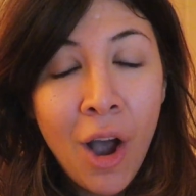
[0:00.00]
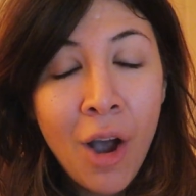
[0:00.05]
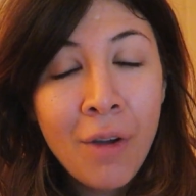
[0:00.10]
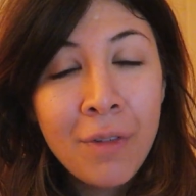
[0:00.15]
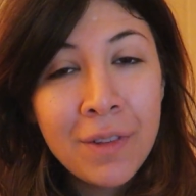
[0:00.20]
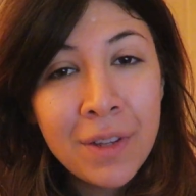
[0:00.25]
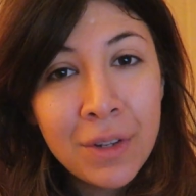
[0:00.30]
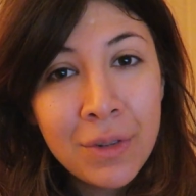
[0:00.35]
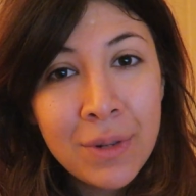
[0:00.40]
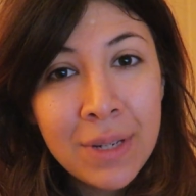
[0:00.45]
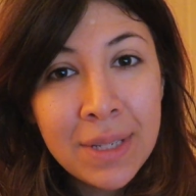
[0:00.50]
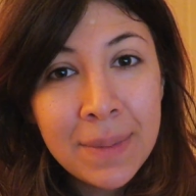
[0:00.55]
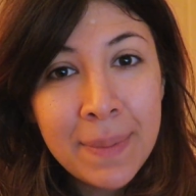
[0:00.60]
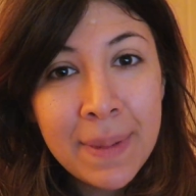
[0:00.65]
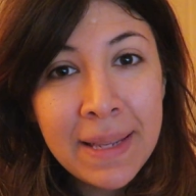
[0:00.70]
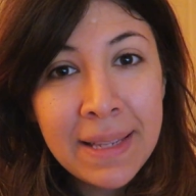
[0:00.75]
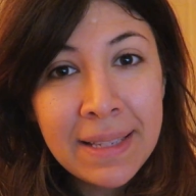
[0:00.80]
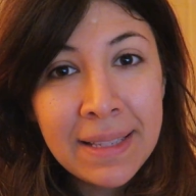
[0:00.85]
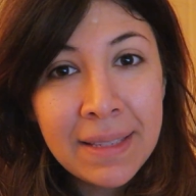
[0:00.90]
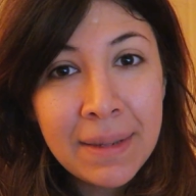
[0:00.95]
After
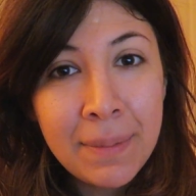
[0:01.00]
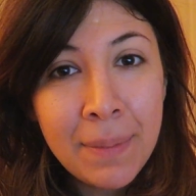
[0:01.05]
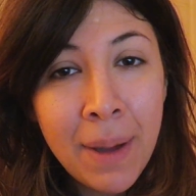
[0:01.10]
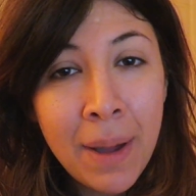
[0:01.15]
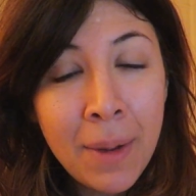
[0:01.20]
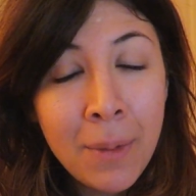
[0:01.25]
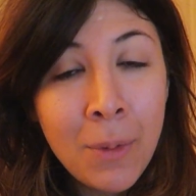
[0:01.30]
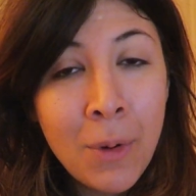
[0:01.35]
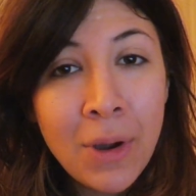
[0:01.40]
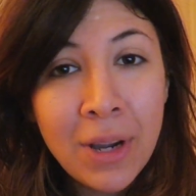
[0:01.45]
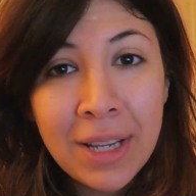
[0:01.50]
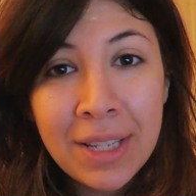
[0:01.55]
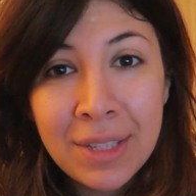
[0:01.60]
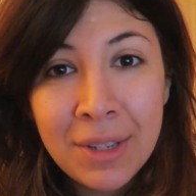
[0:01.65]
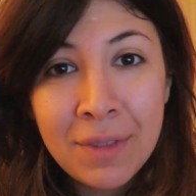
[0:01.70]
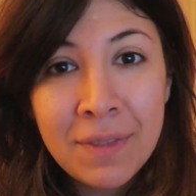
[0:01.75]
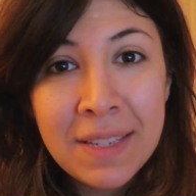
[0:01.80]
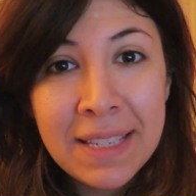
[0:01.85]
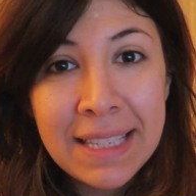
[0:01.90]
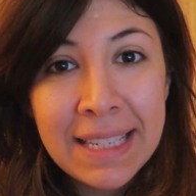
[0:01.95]
Christmas, my work
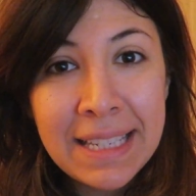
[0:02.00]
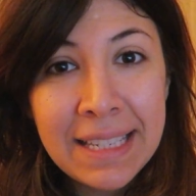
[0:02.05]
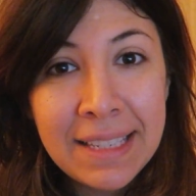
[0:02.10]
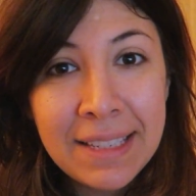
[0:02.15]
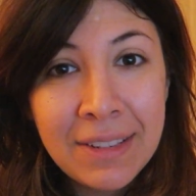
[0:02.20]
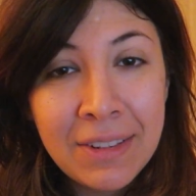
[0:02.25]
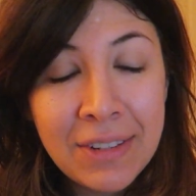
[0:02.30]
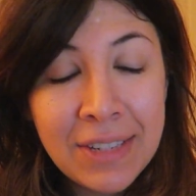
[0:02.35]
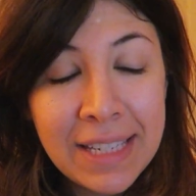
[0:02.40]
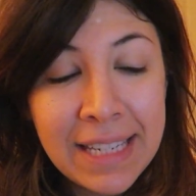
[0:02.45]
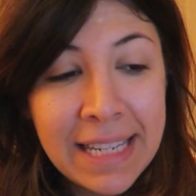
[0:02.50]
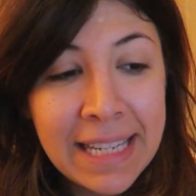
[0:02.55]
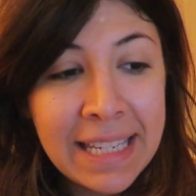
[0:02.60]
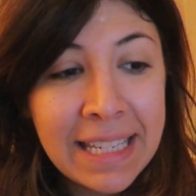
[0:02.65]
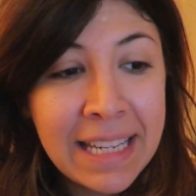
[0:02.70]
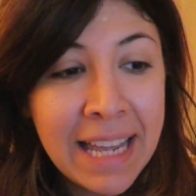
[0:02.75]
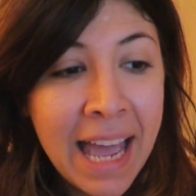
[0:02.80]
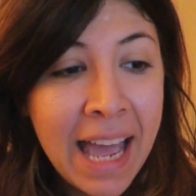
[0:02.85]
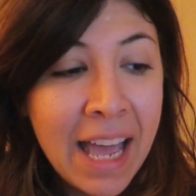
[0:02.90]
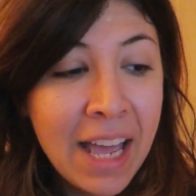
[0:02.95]
has obviously
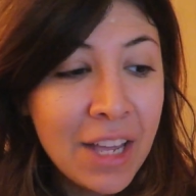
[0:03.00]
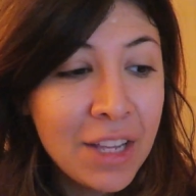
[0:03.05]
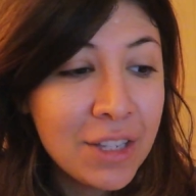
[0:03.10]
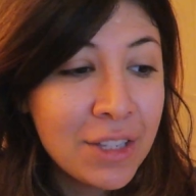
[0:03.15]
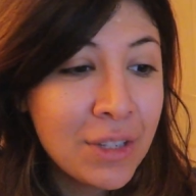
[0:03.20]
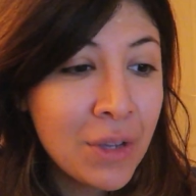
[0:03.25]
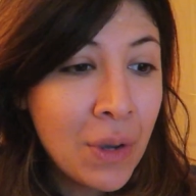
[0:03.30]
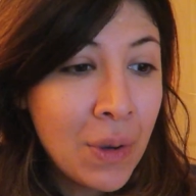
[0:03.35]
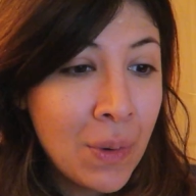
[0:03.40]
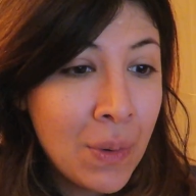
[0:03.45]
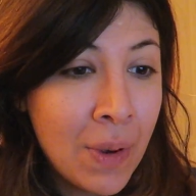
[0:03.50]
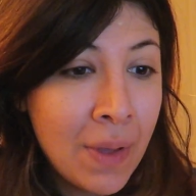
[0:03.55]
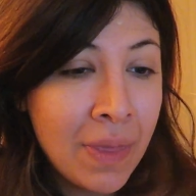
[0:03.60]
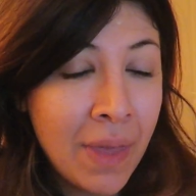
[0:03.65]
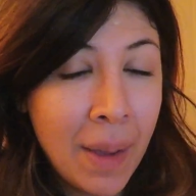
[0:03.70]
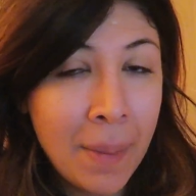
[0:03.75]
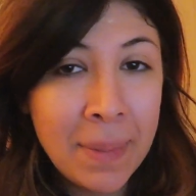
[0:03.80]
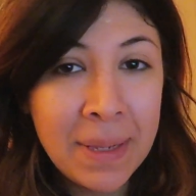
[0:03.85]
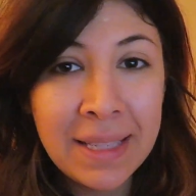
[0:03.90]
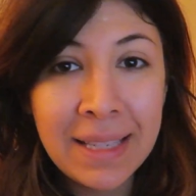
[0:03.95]
started, so
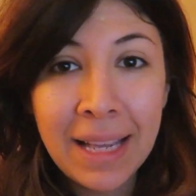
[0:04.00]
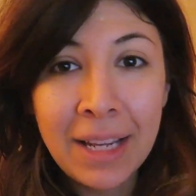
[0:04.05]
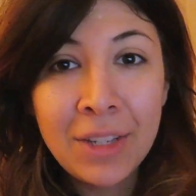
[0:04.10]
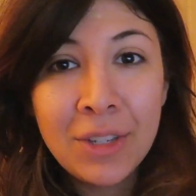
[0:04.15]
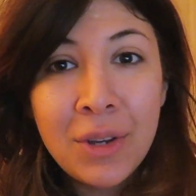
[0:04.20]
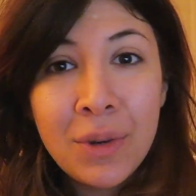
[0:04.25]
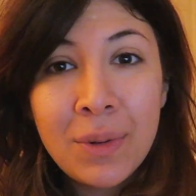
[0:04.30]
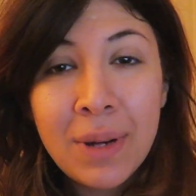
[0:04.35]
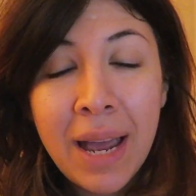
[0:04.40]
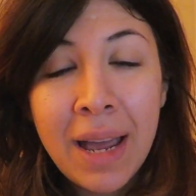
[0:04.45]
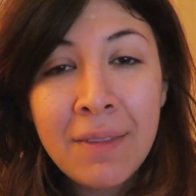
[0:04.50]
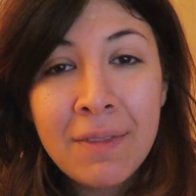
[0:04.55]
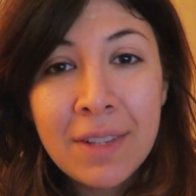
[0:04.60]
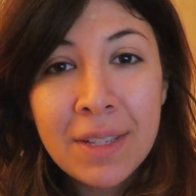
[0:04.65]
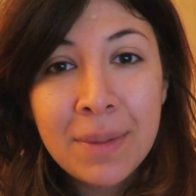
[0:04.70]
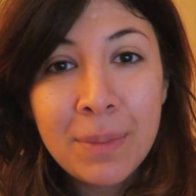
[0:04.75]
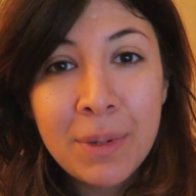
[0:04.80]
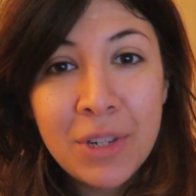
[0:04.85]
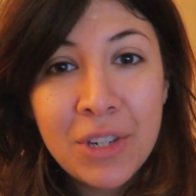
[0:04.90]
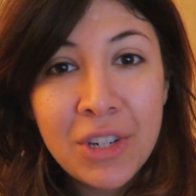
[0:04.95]
that means I don't have
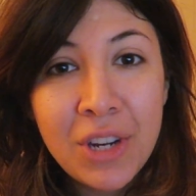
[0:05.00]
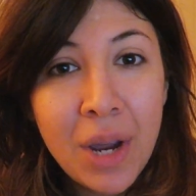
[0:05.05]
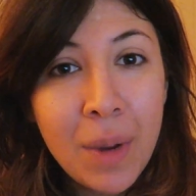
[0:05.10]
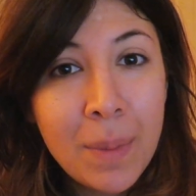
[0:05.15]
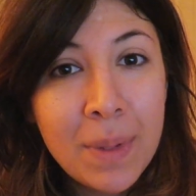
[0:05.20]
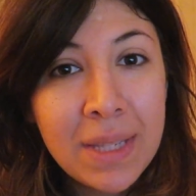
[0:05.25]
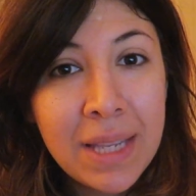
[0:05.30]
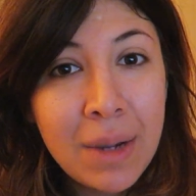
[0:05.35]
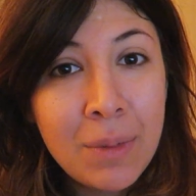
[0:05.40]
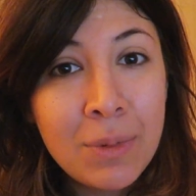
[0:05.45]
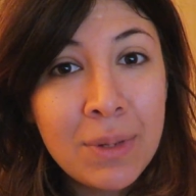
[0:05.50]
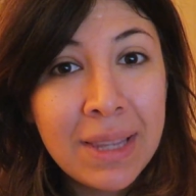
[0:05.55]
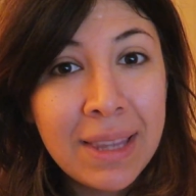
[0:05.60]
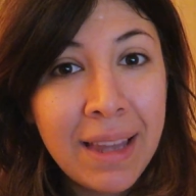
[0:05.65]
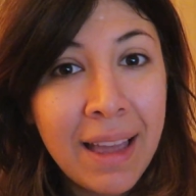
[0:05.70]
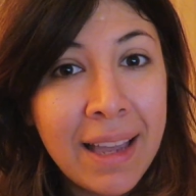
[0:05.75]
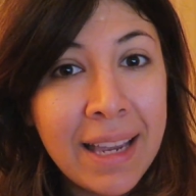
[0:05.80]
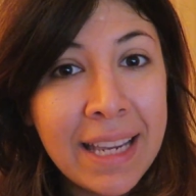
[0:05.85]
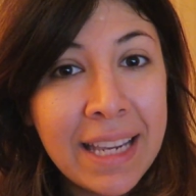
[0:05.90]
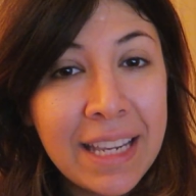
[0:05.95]
as much time as I would
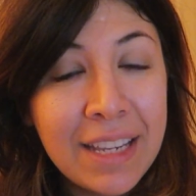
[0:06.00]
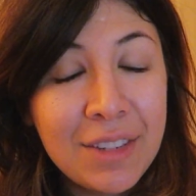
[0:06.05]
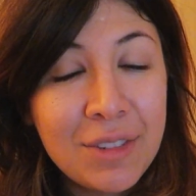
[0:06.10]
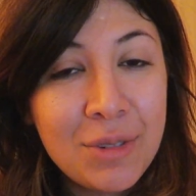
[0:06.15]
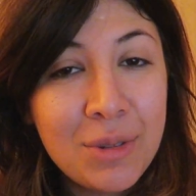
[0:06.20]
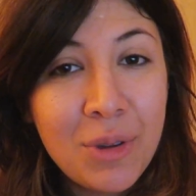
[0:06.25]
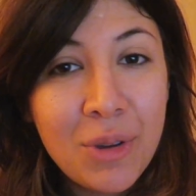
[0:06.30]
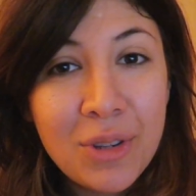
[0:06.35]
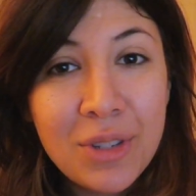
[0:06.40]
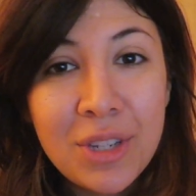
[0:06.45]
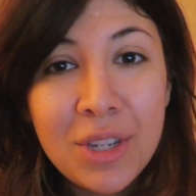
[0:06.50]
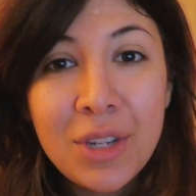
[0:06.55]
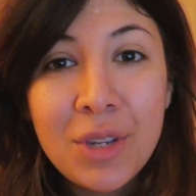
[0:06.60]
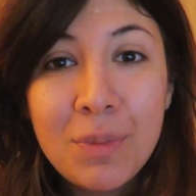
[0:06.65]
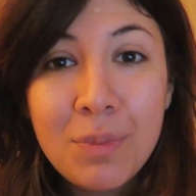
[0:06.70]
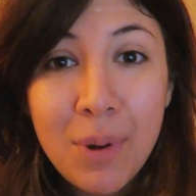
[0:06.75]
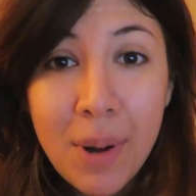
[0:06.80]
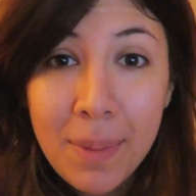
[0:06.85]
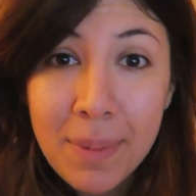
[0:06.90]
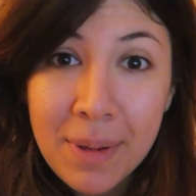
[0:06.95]
like to
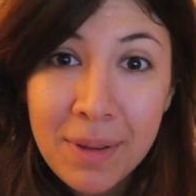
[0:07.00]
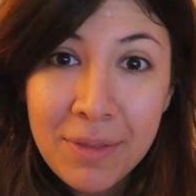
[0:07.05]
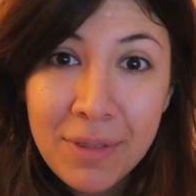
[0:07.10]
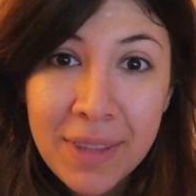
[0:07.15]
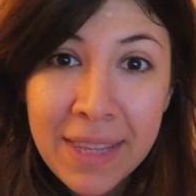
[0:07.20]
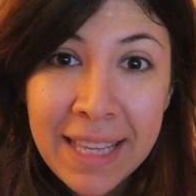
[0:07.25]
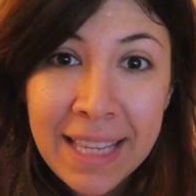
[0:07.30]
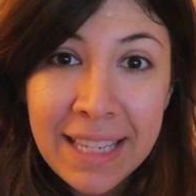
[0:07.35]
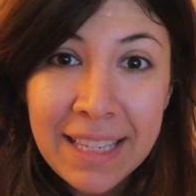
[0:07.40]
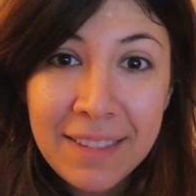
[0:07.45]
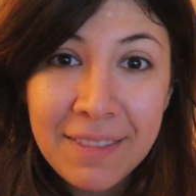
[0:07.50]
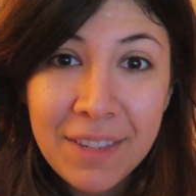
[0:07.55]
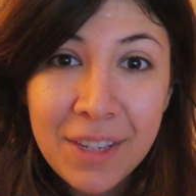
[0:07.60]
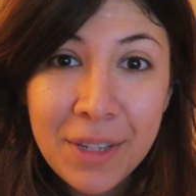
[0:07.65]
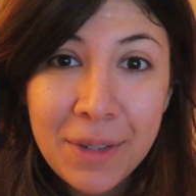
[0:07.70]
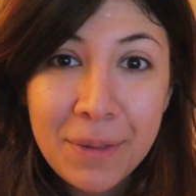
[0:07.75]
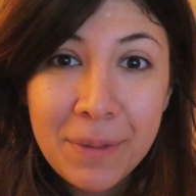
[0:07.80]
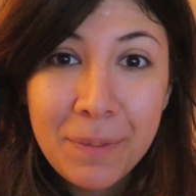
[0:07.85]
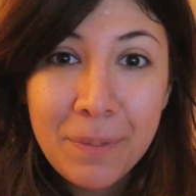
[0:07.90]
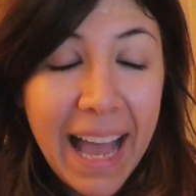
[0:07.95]
continue prepping for the
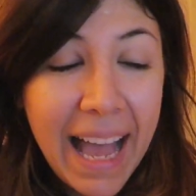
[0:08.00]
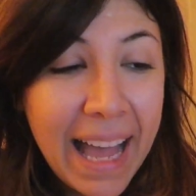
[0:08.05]
interview.